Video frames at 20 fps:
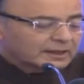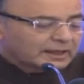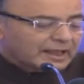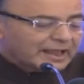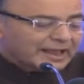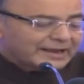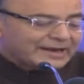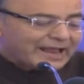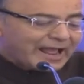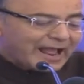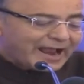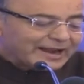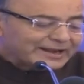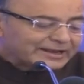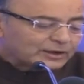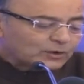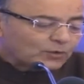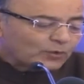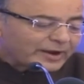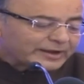an
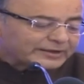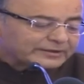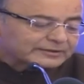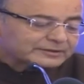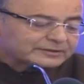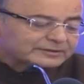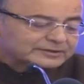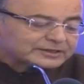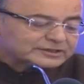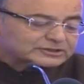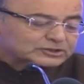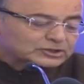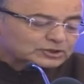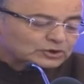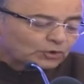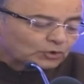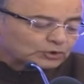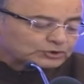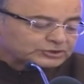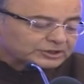adequate
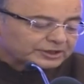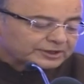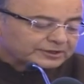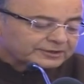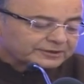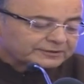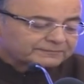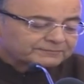disclosure